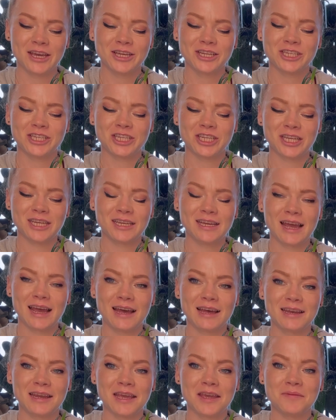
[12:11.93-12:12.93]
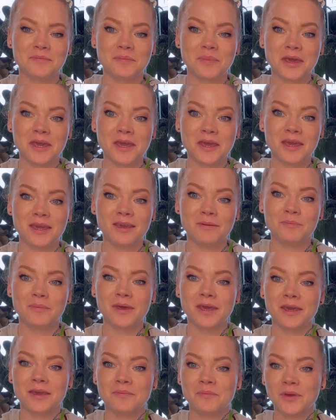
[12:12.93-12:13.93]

She had a big, big,